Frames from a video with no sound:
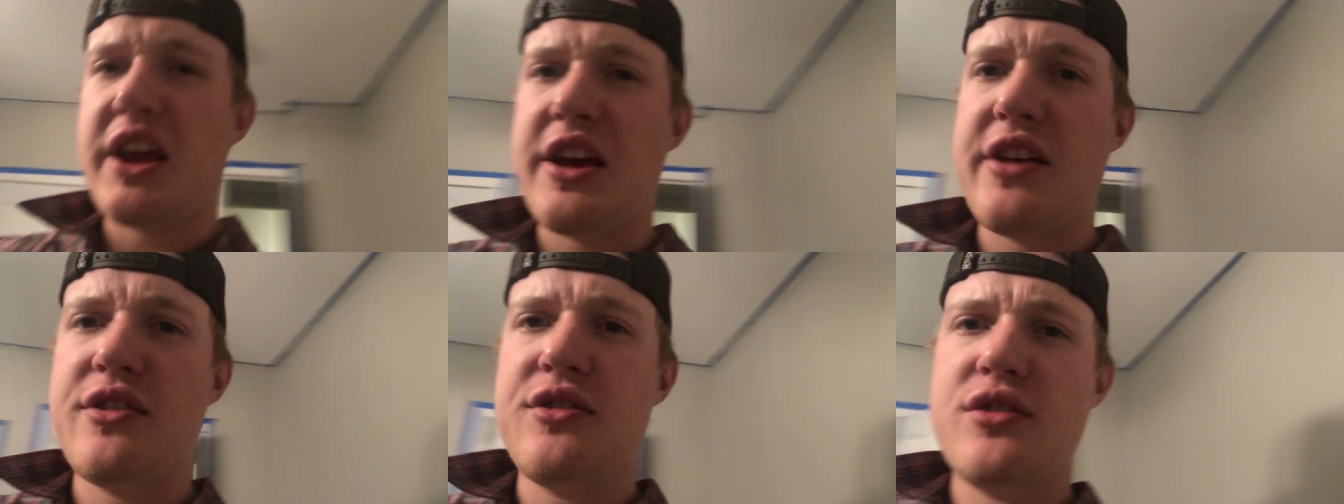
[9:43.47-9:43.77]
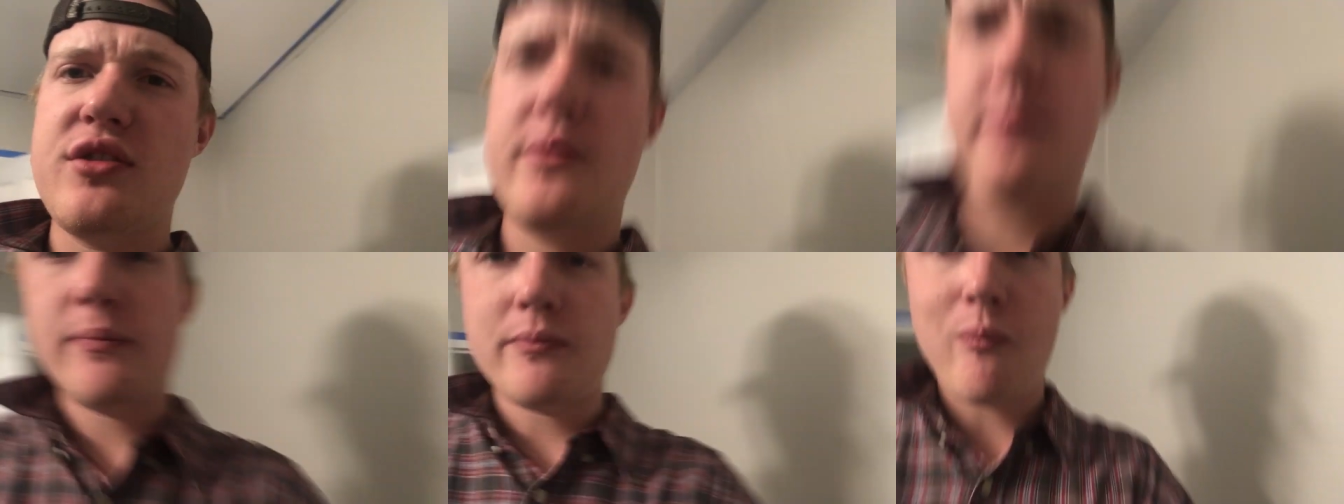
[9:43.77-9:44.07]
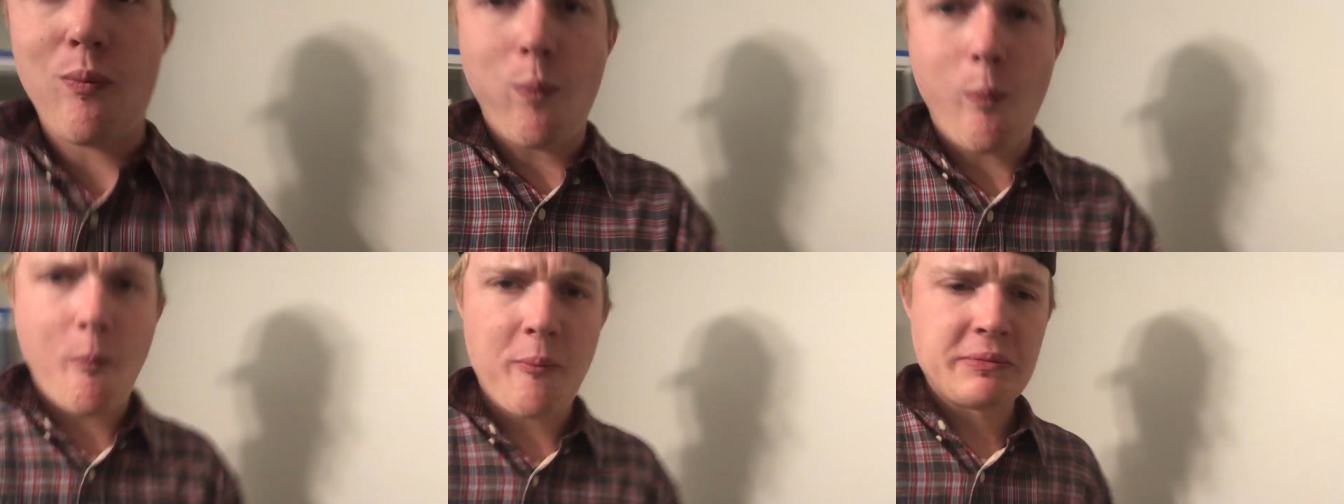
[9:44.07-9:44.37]
is.
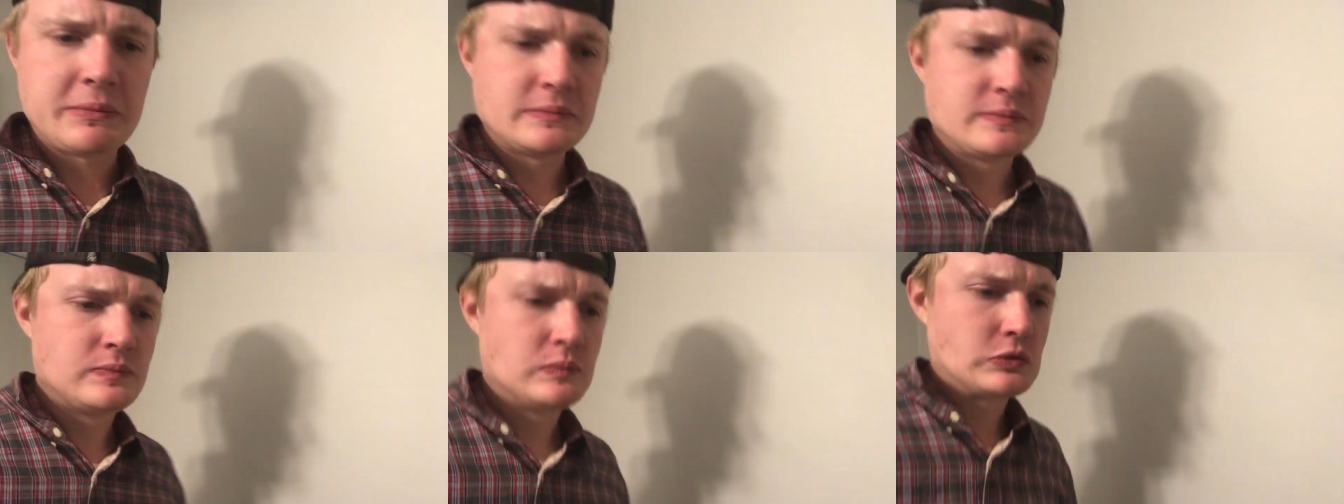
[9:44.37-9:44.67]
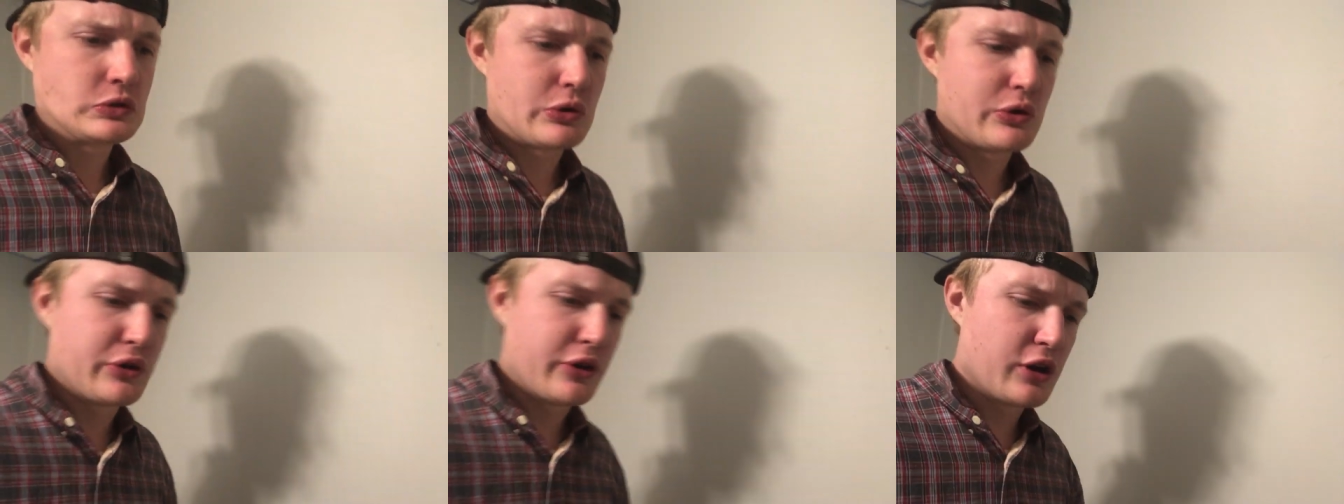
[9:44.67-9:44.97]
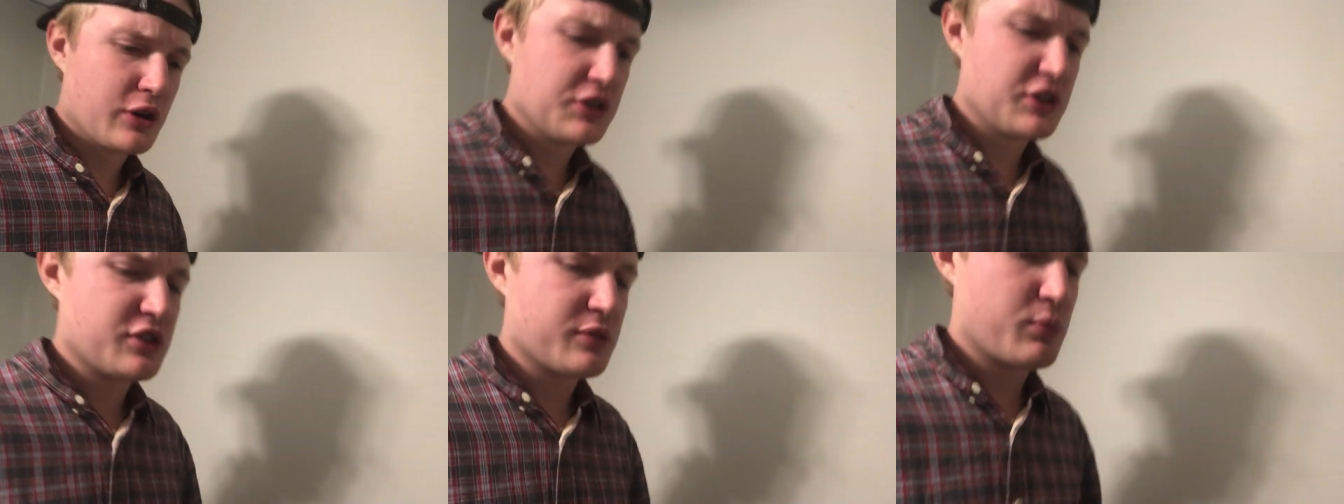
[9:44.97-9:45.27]
So we're a
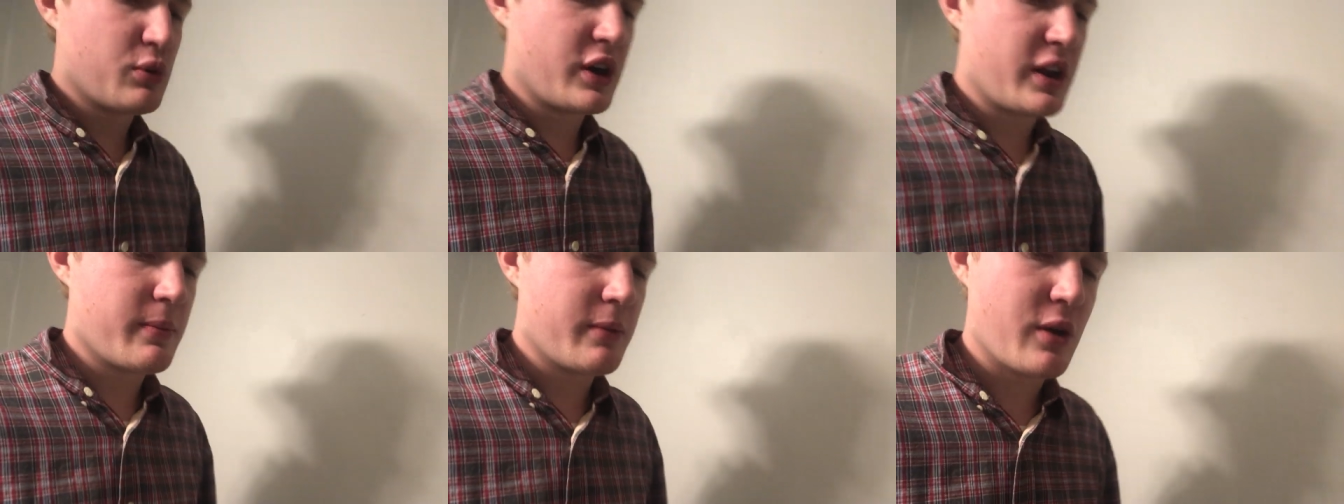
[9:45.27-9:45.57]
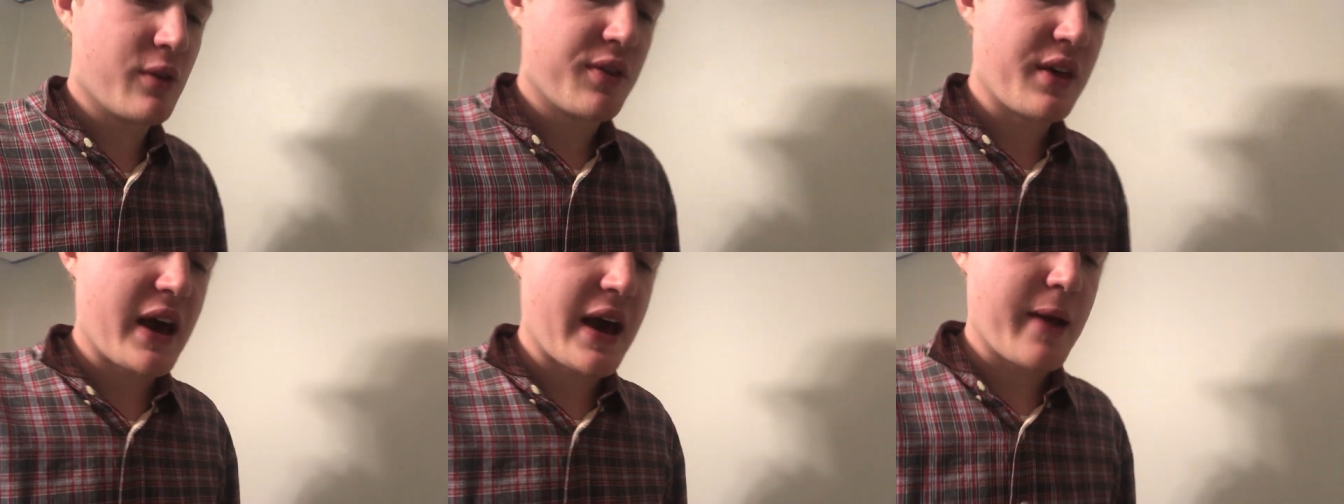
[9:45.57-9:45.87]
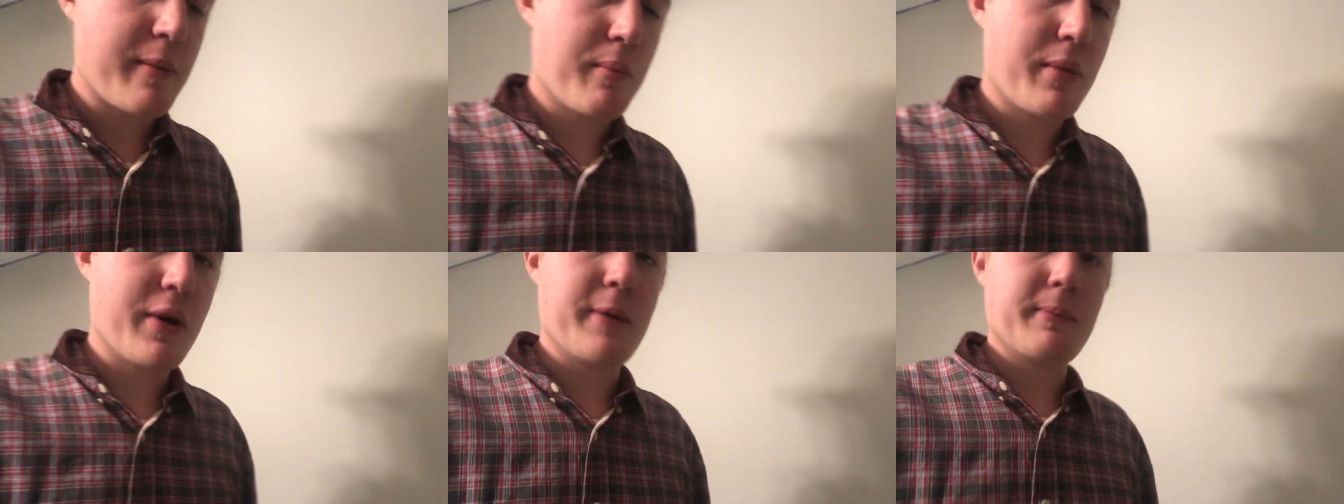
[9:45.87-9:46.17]
little disappointed about
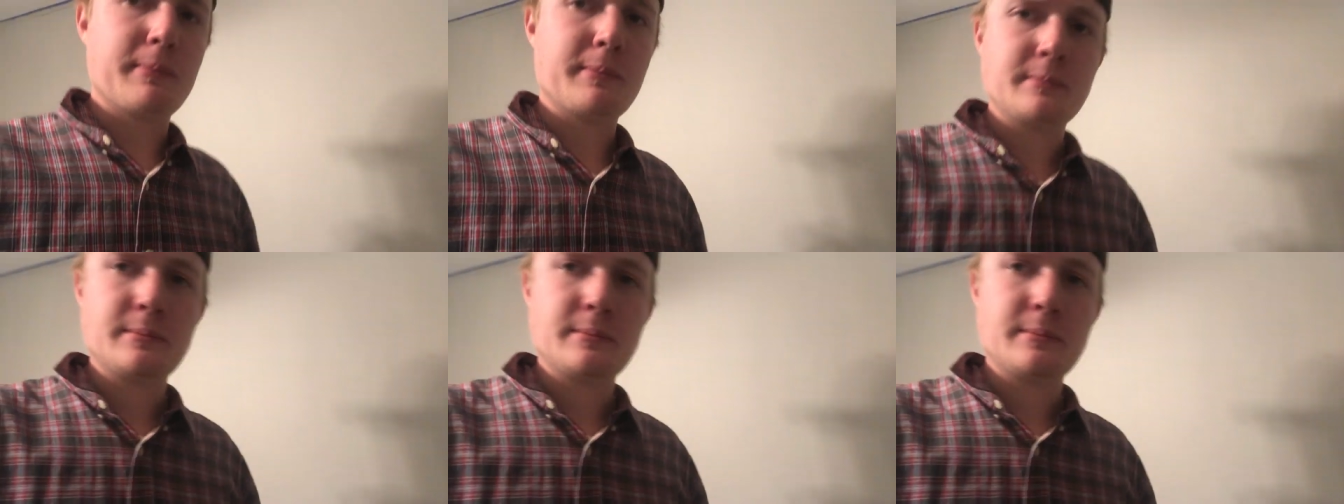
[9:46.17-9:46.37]
that, but